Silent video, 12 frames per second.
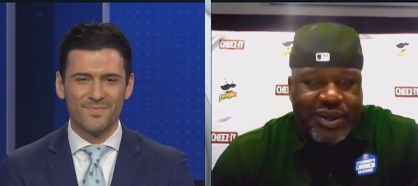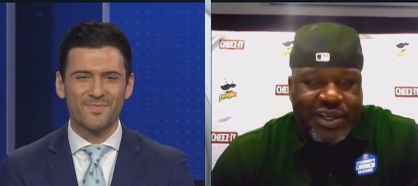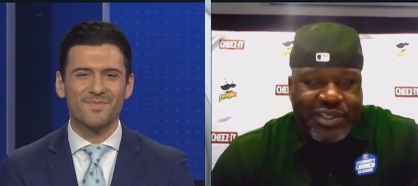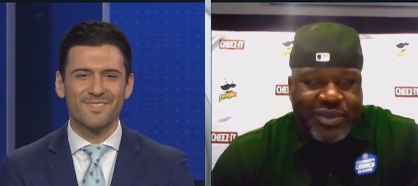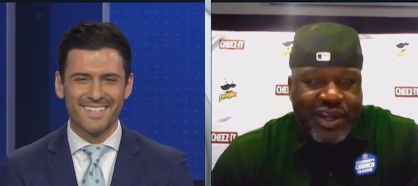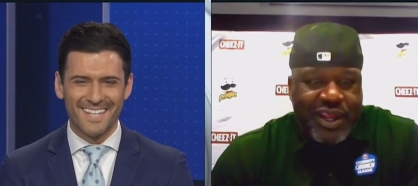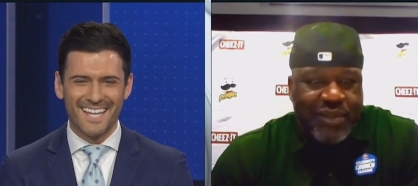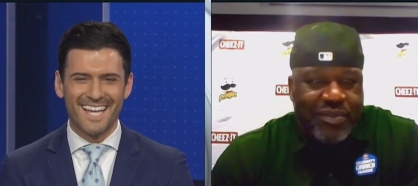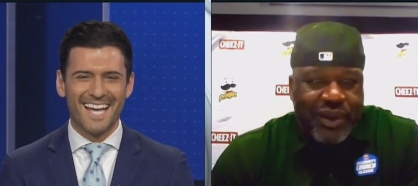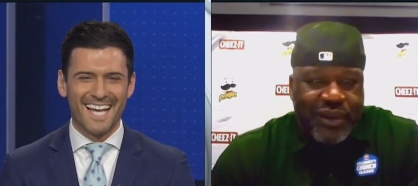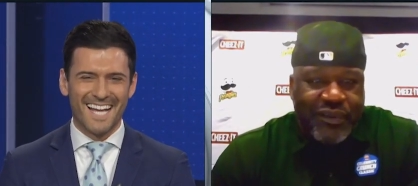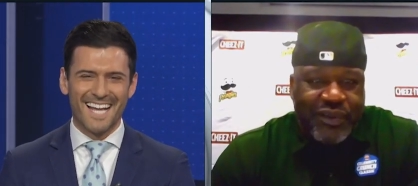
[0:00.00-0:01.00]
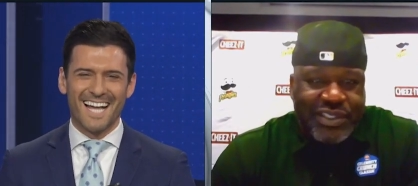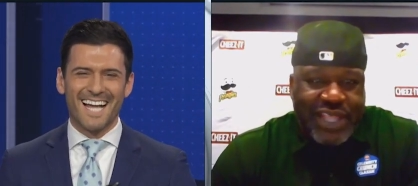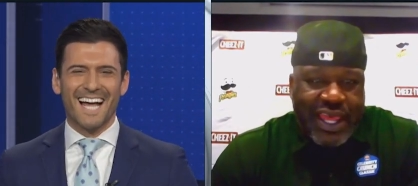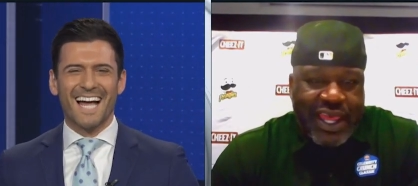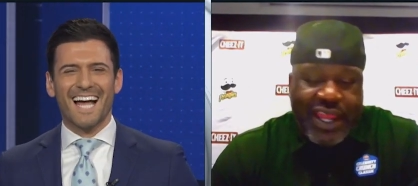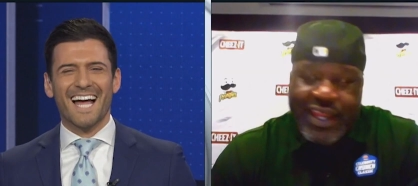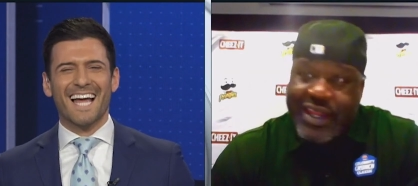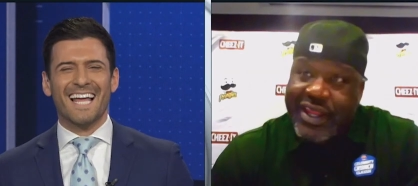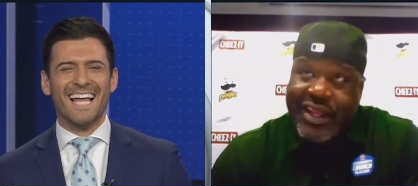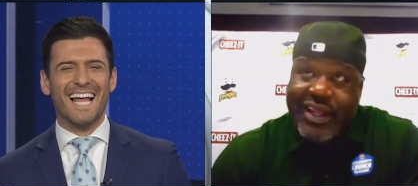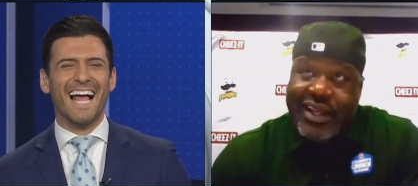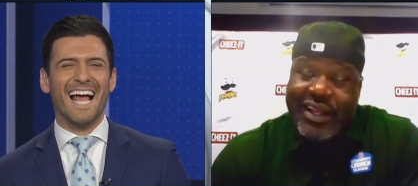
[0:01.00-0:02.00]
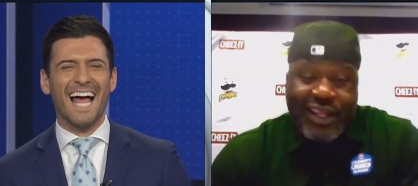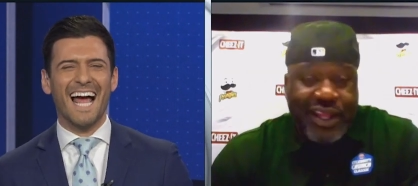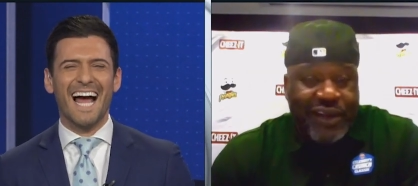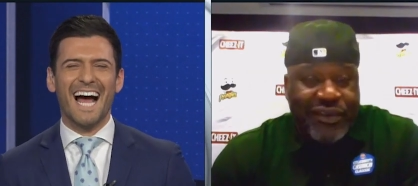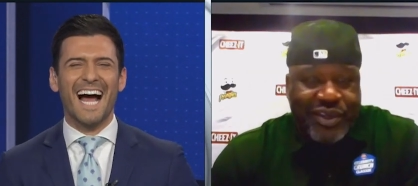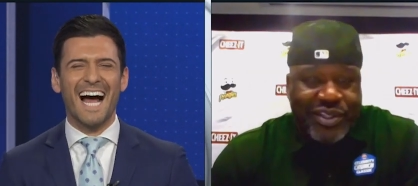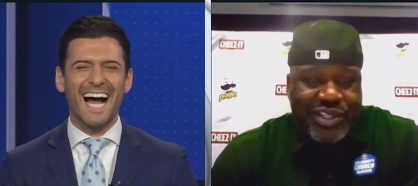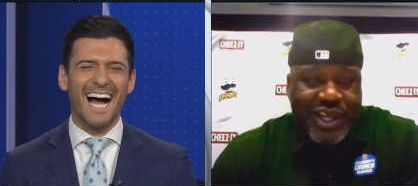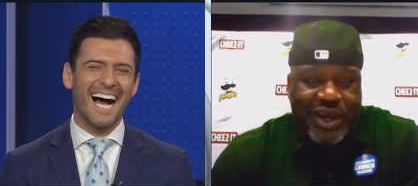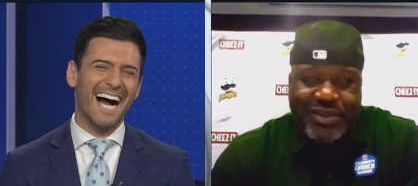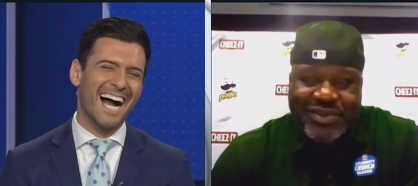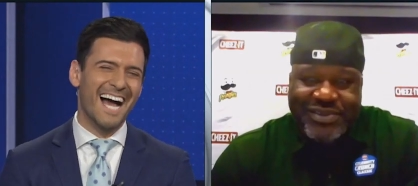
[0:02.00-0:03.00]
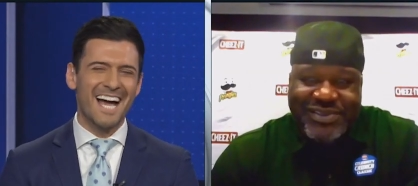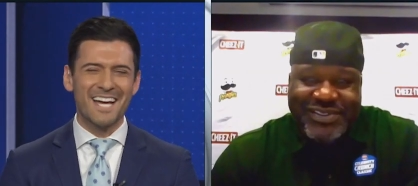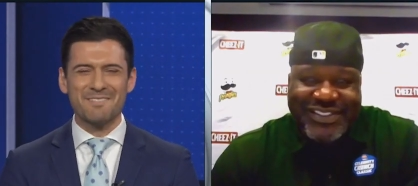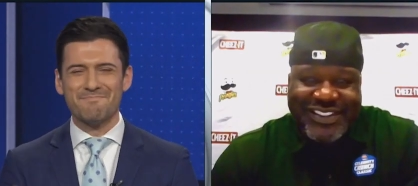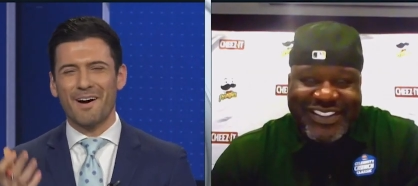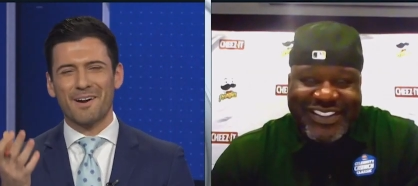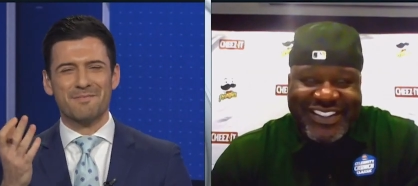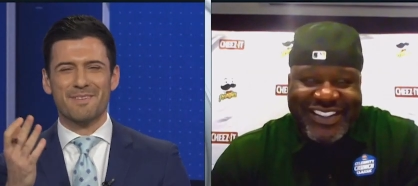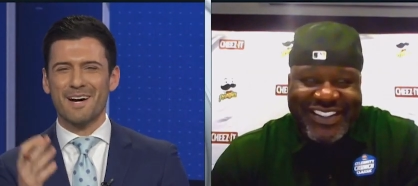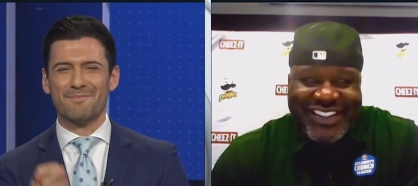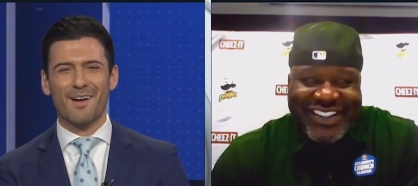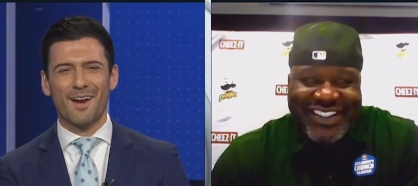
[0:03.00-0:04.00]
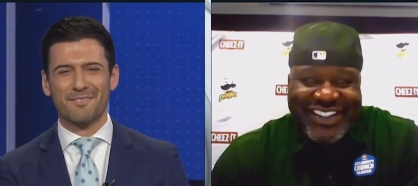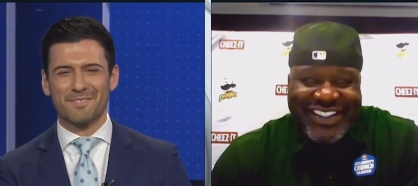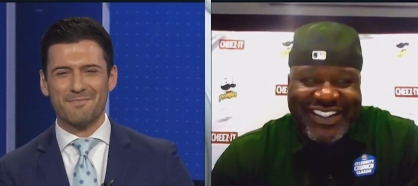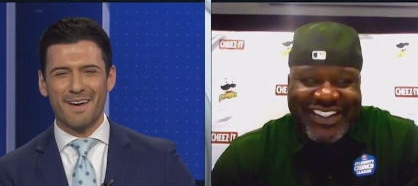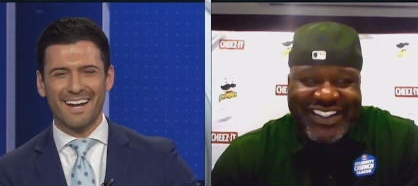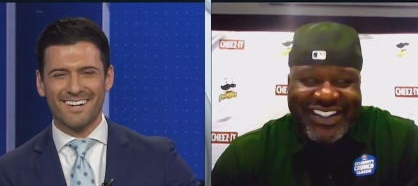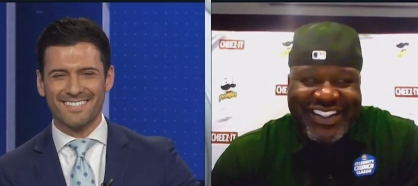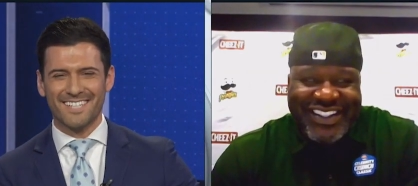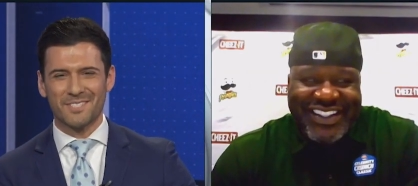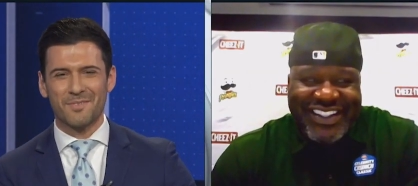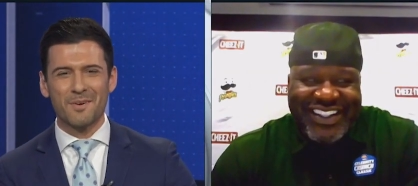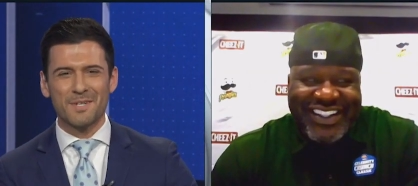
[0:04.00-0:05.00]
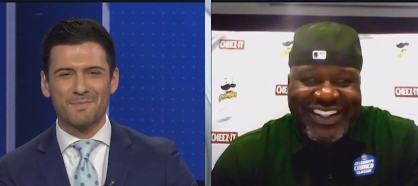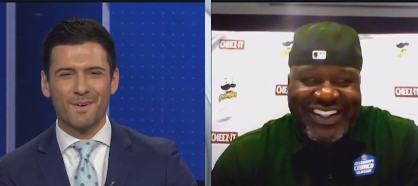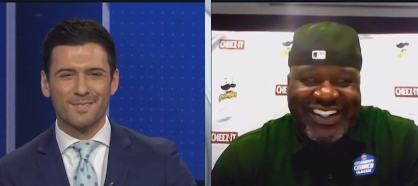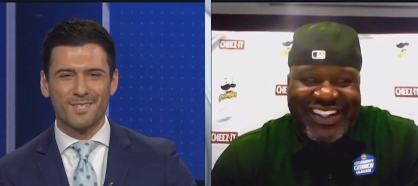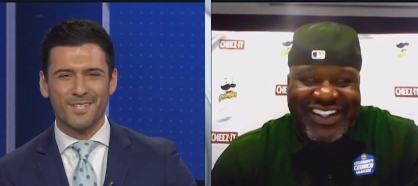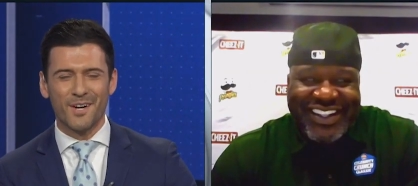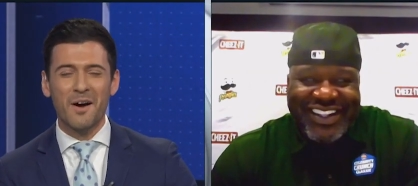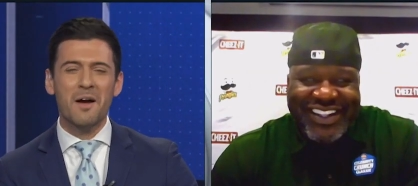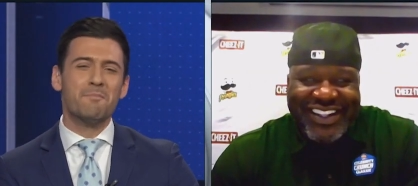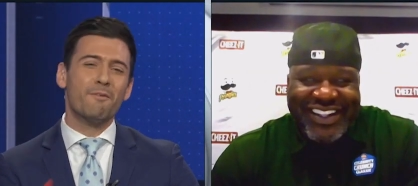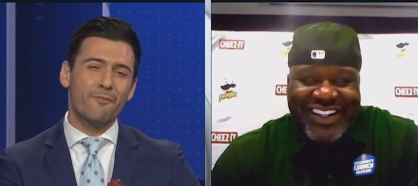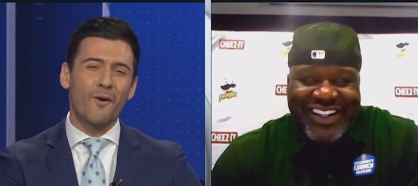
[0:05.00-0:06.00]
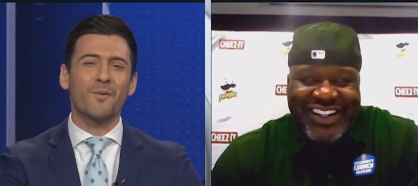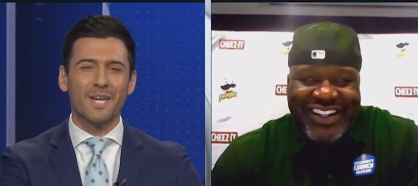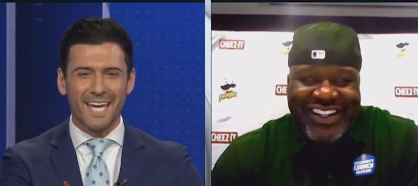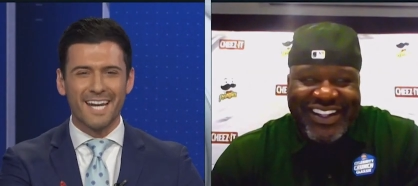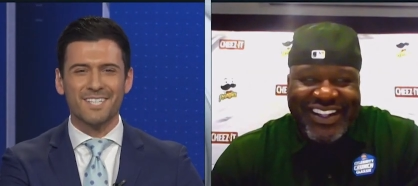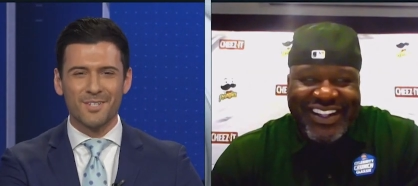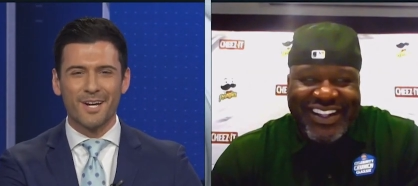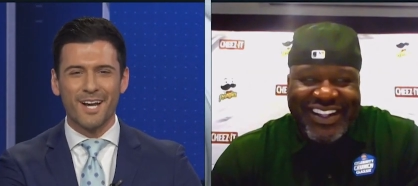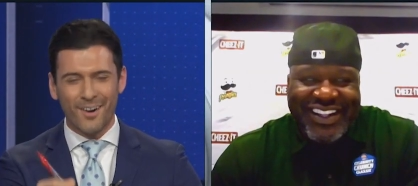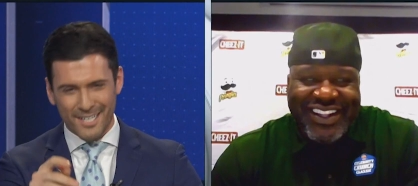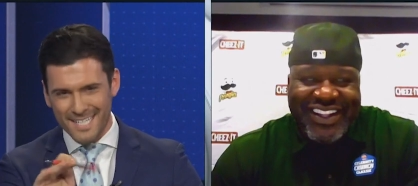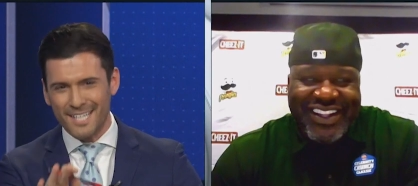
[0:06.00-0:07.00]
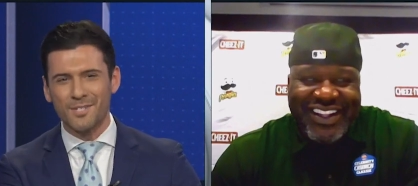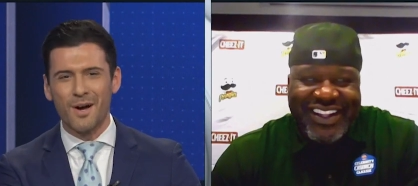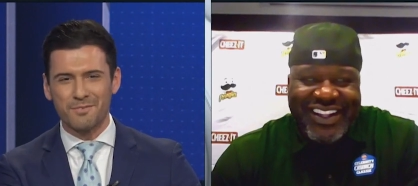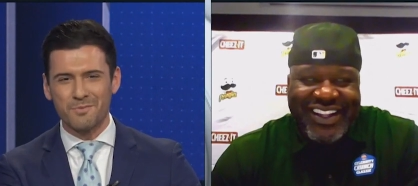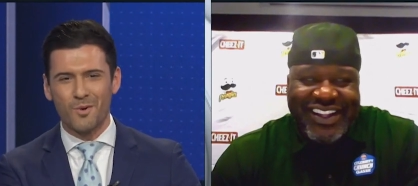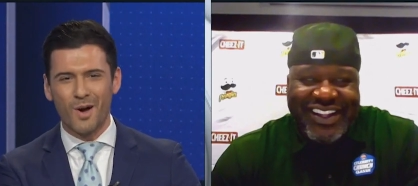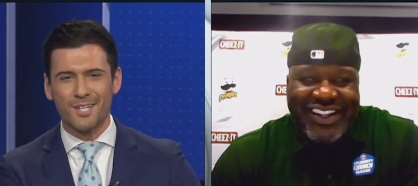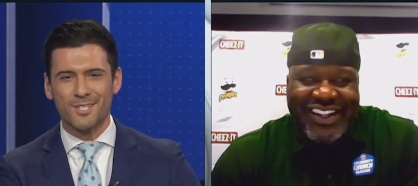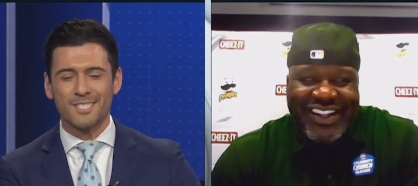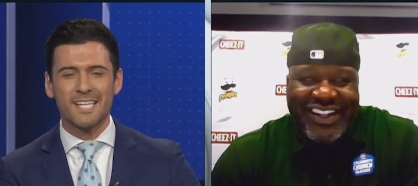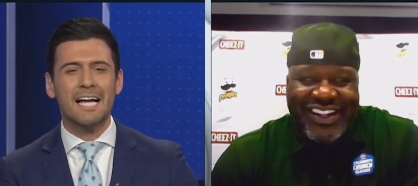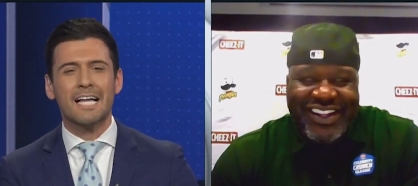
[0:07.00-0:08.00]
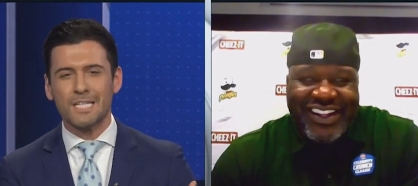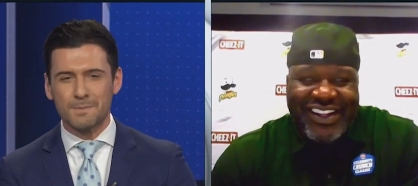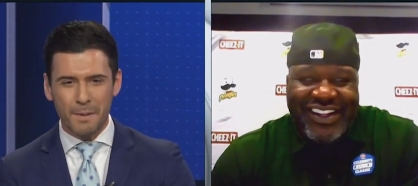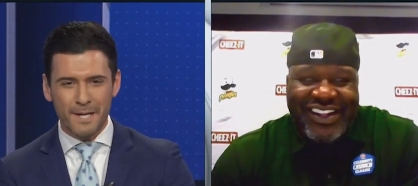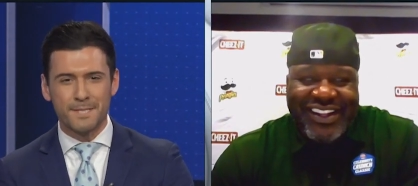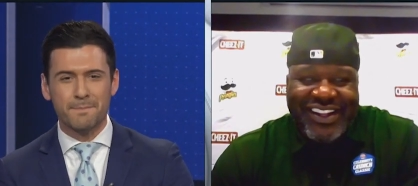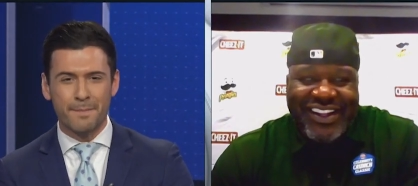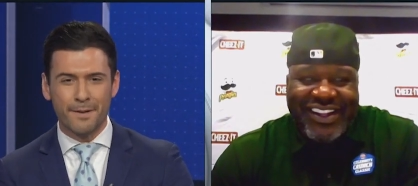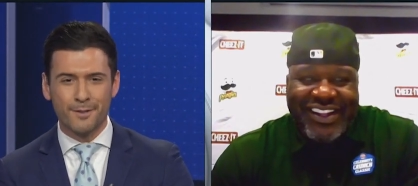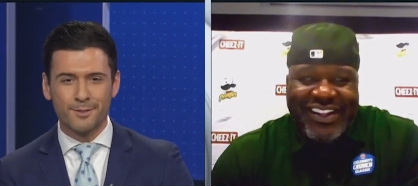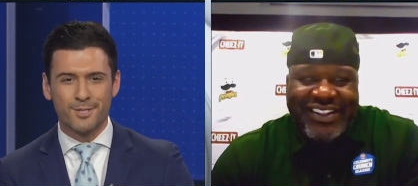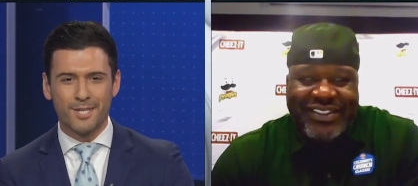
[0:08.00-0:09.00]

Speaker 1: you always wear, that beautiful tan. Love you, Joe. You
Speaker 2: buttered me up right off the bat here, Diesel. What are we supposed to do? Before we get into it here, because I do have some questions, let's play some bills.